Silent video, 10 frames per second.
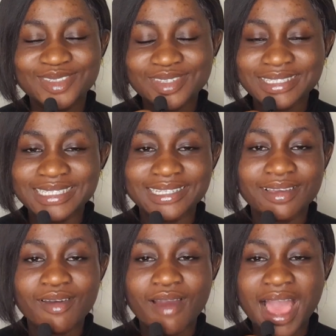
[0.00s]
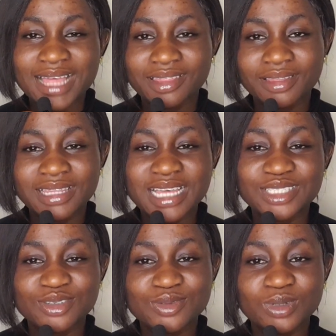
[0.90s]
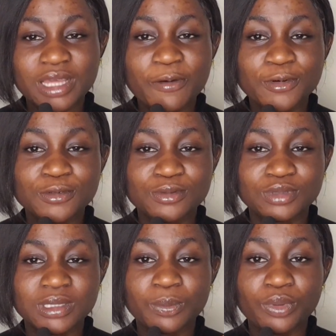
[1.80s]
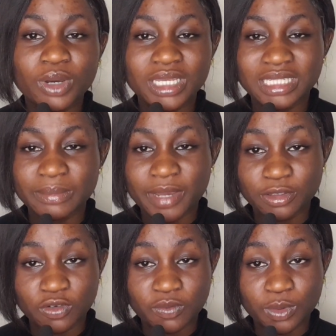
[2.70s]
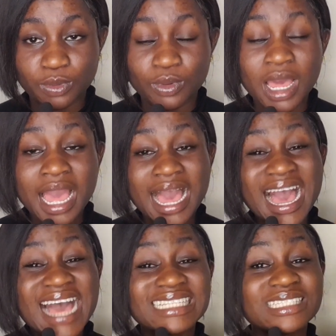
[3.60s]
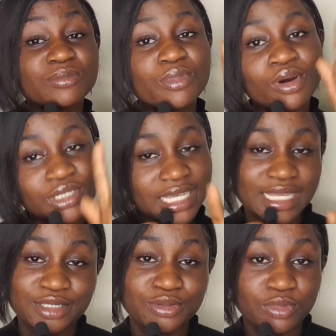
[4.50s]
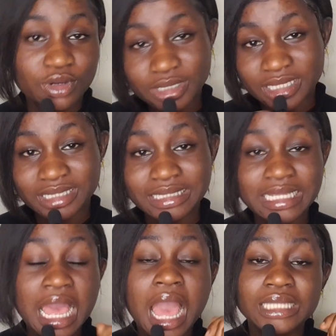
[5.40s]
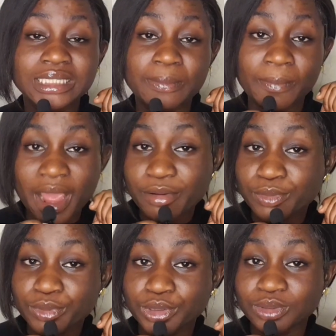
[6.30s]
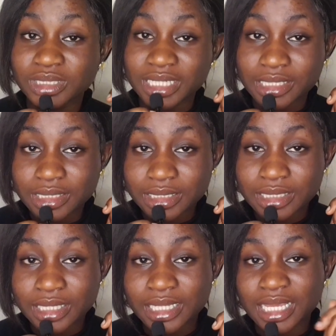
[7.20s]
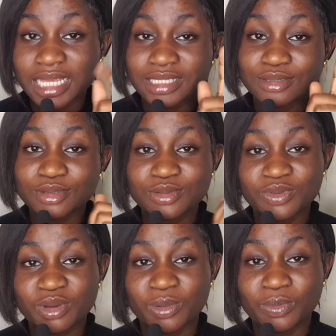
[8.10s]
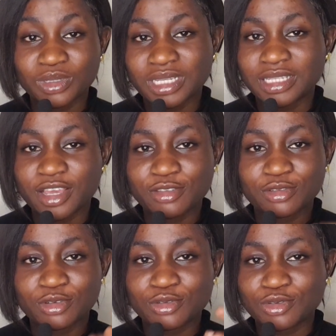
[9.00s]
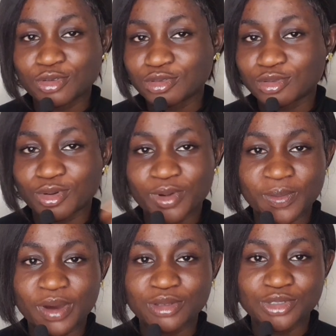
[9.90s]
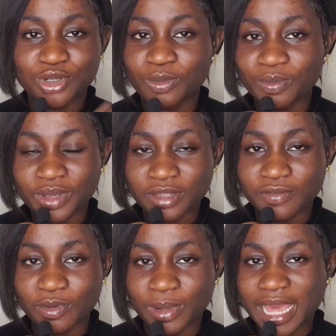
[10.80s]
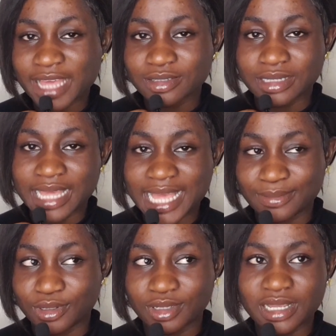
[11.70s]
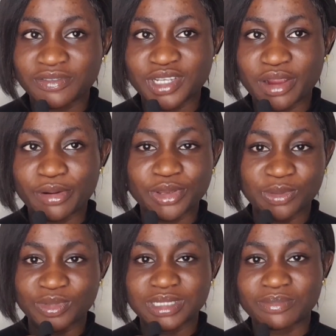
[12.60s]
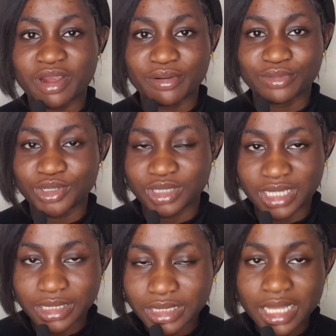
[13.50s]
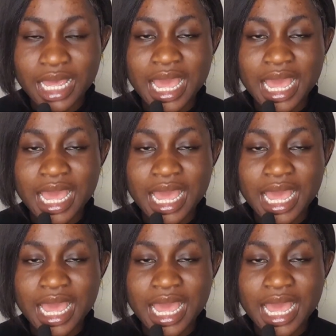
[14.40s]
just what I want to debunk in the mind of people. As much as you mustn't marry who you date, it is also very important that you do not just go about jumping from guys to guys, because after all, you must marry who you date.